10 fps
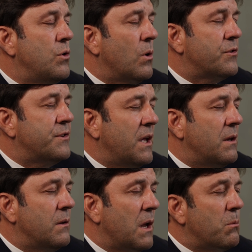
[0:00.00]
New York
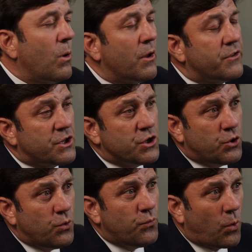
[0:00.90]
State labor law
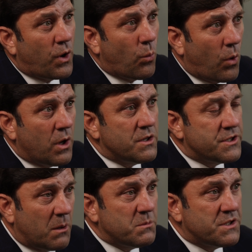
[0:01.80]
Section 241
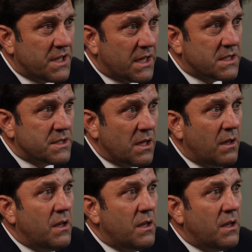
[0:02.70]
sub 6